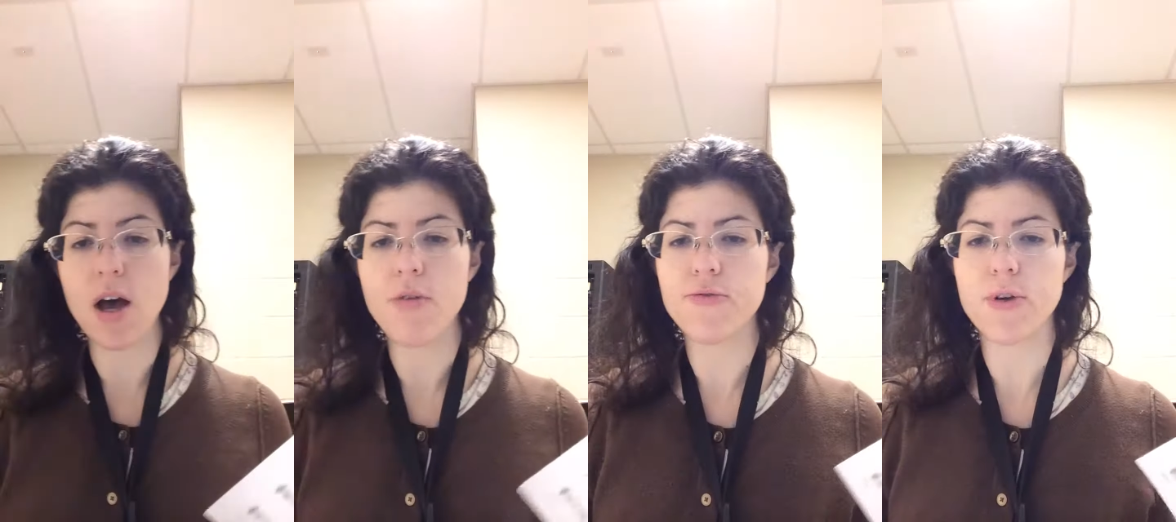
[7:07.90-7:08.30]

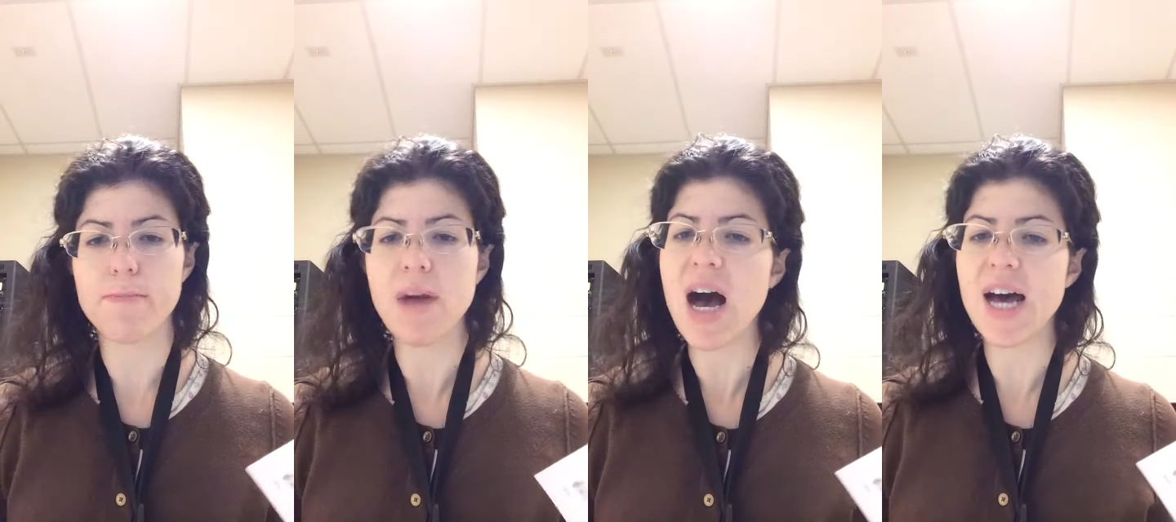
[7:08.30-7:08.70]
a
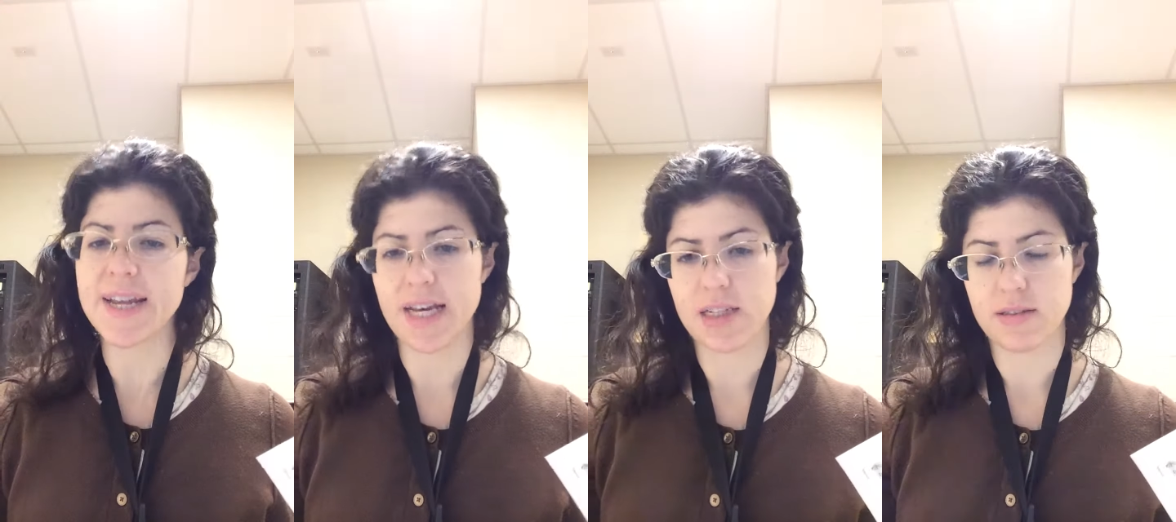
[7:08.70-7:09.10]

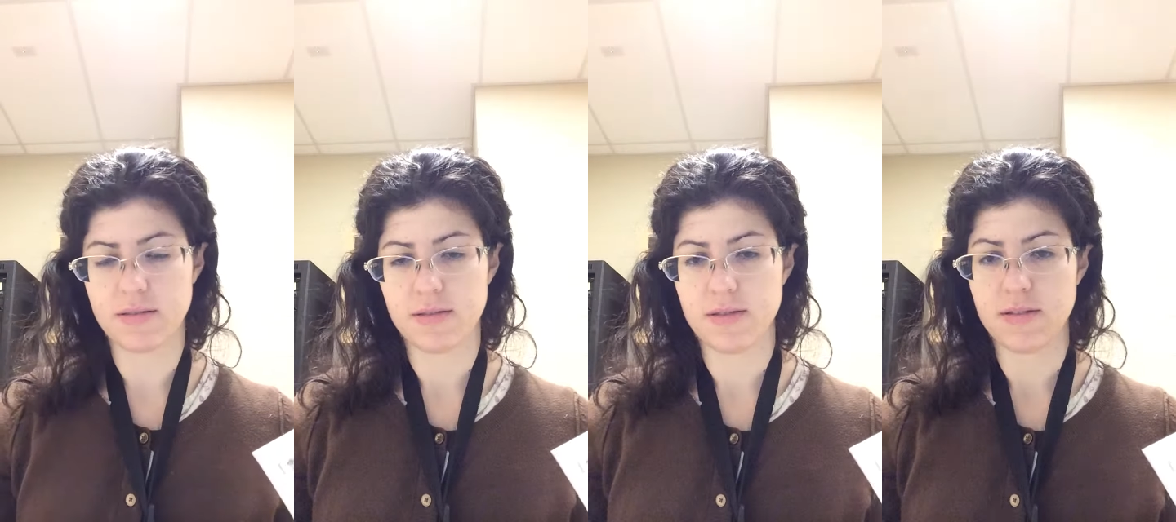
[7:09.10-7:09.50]
fermata.
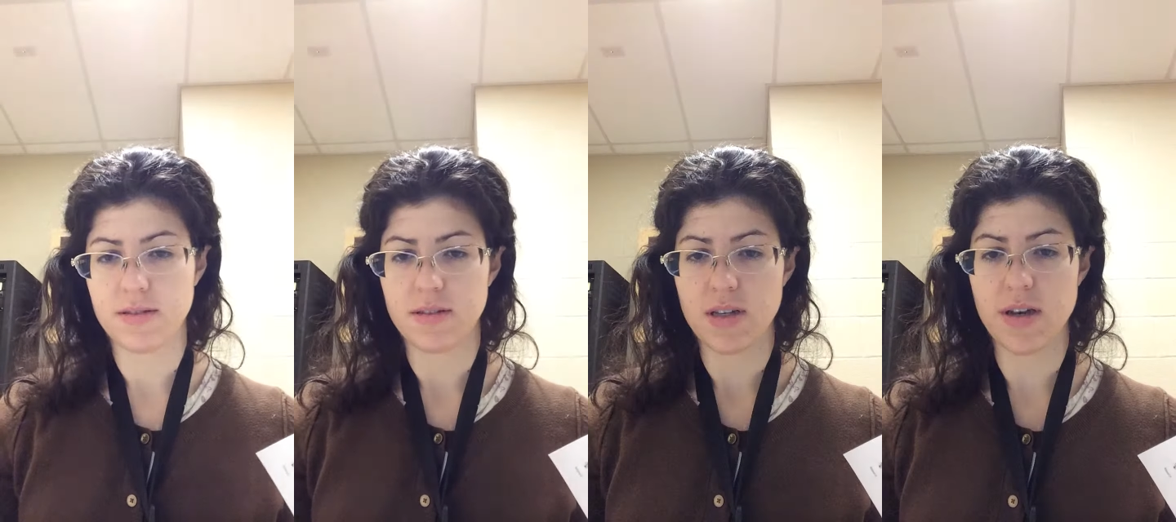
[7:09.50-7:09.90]

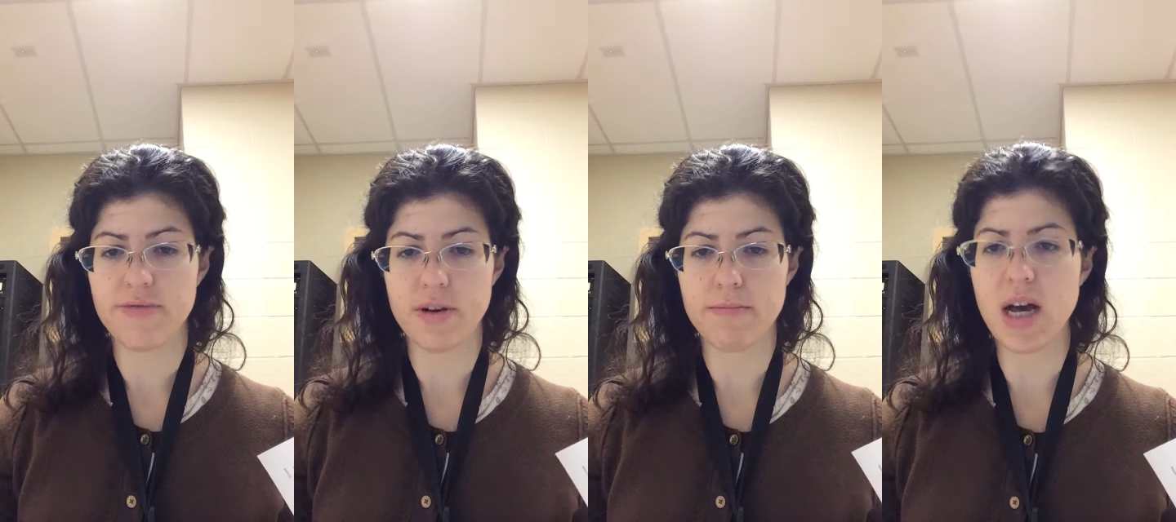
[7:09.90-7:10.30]
A
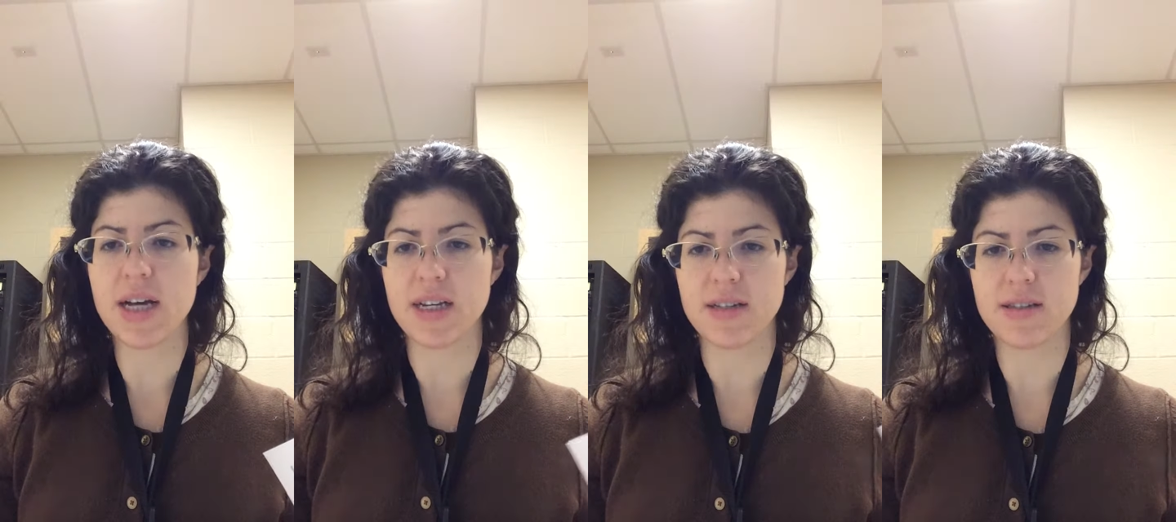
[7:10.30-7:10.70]

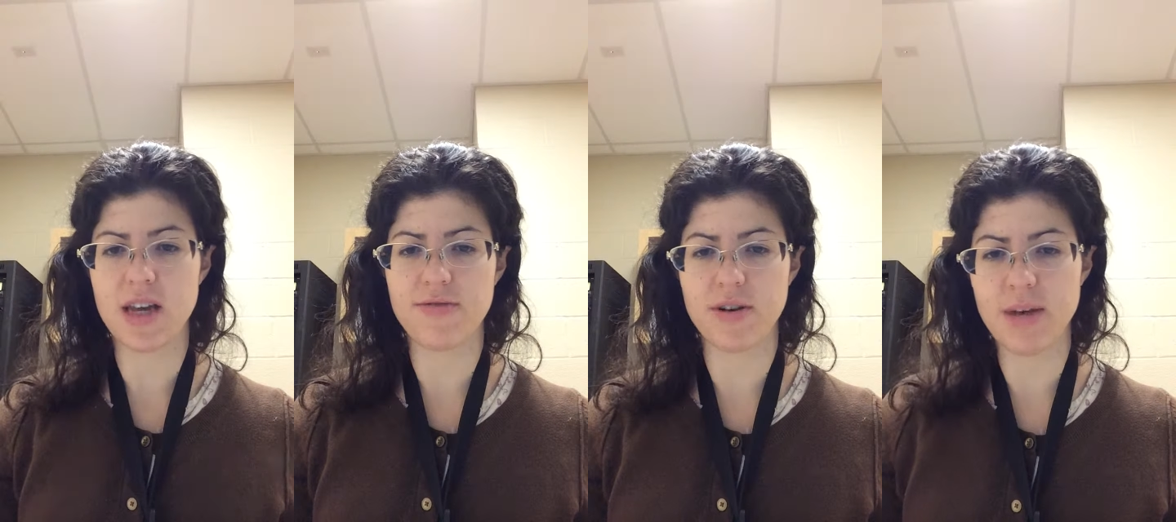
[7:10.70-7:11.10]
fermata.
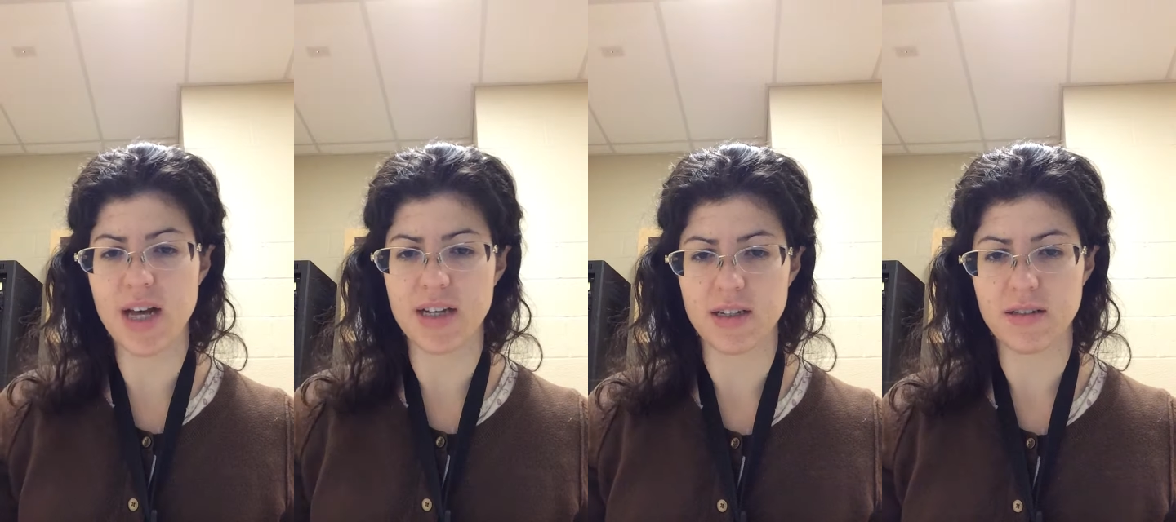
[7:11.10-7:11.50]
Say
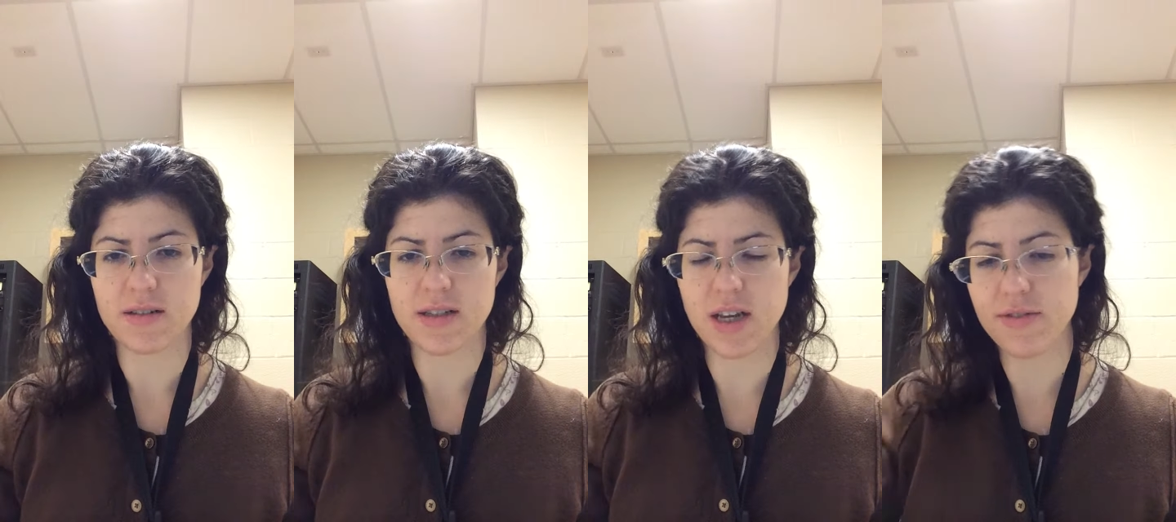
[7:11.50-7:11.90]
fermata.
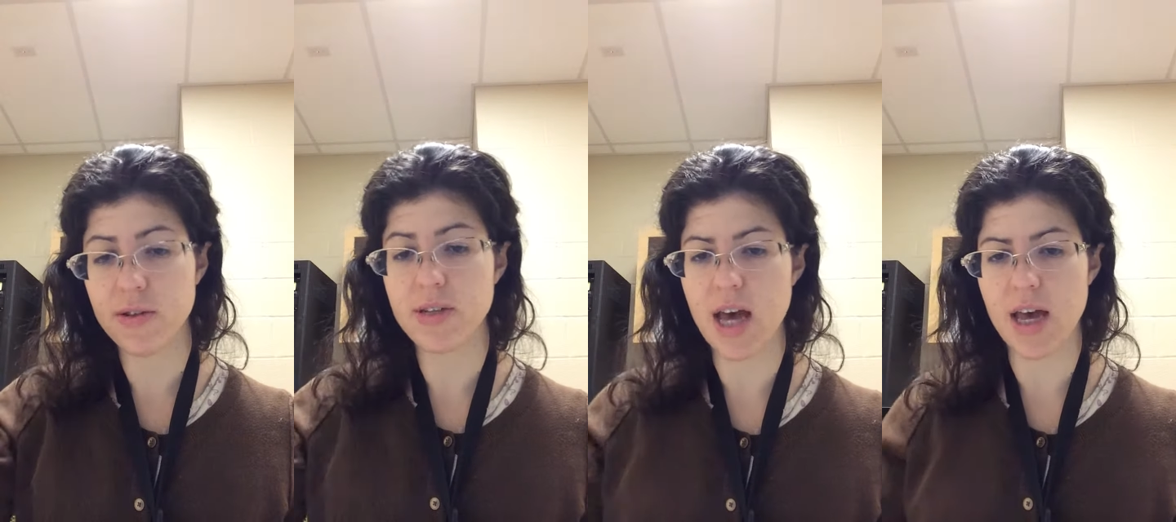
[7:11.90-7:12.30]
Say it a
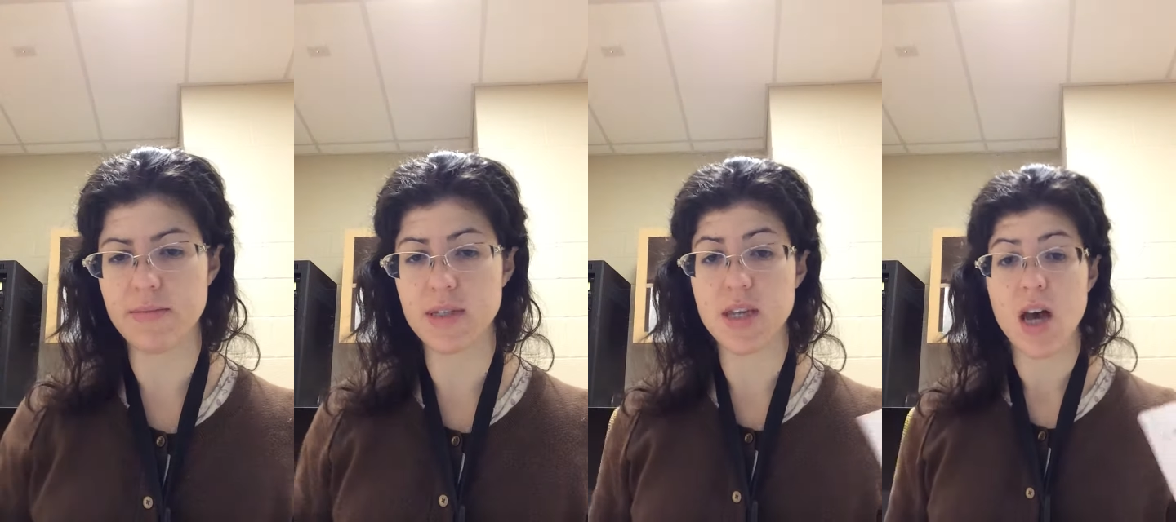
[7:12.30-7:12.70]
few
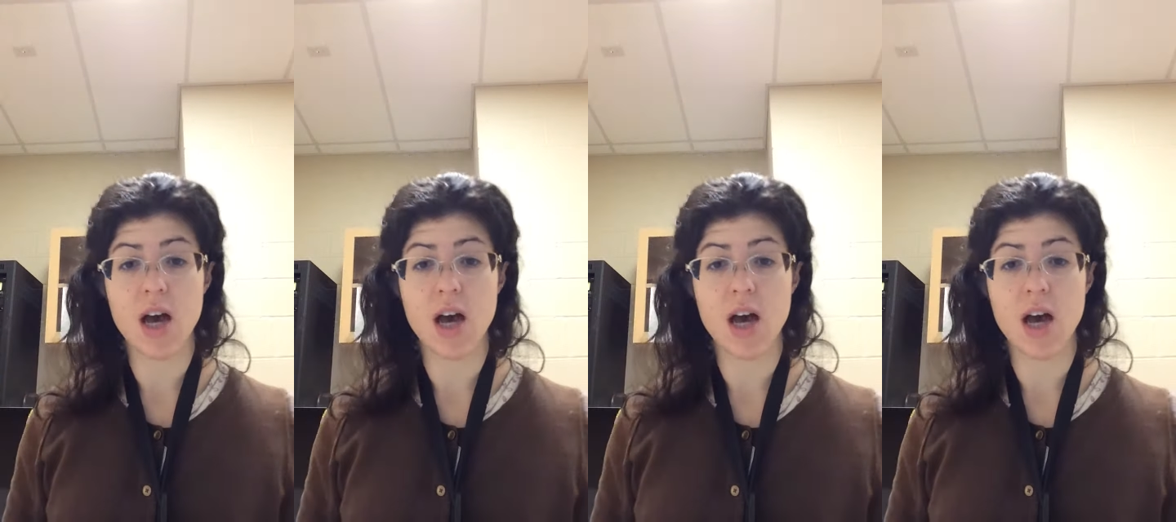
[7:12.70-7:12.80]
times.